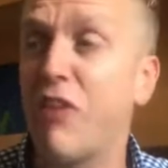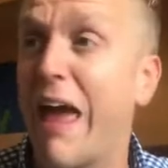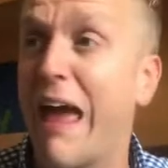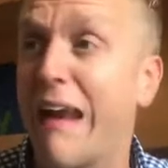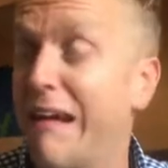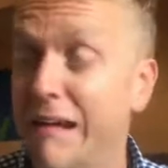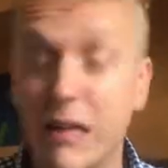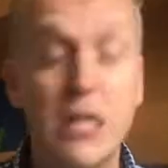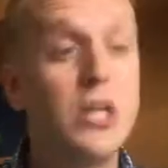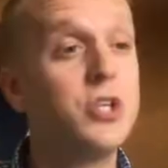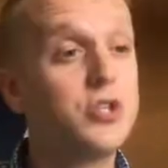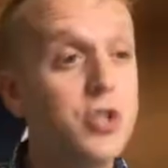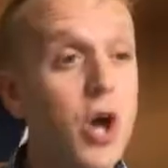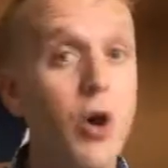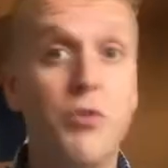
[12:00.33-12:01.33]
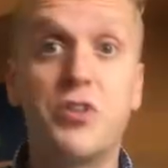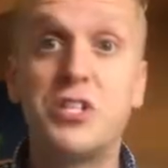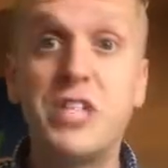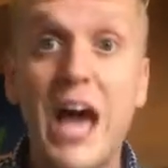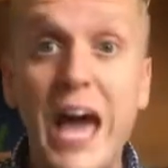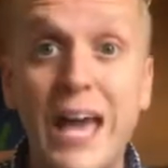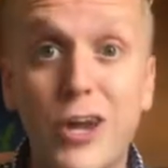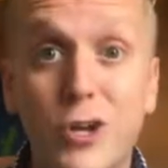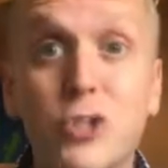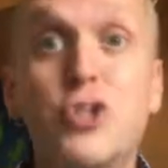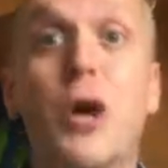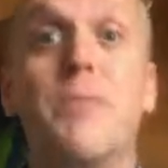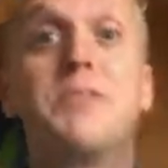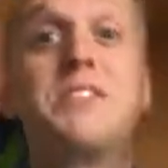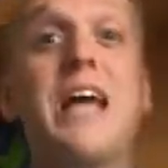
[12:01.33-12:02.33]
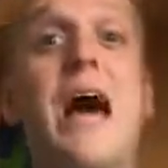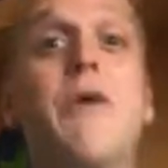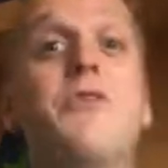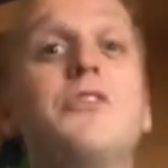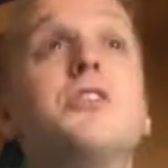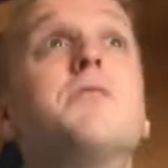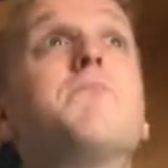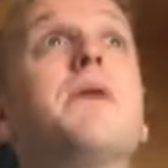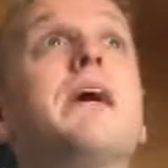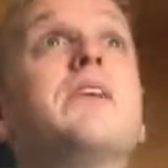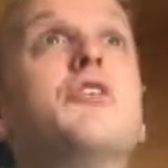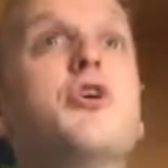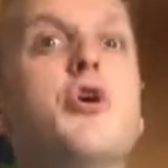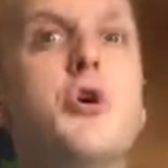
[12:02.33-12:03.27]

then. So the tiger jumped down into the pit.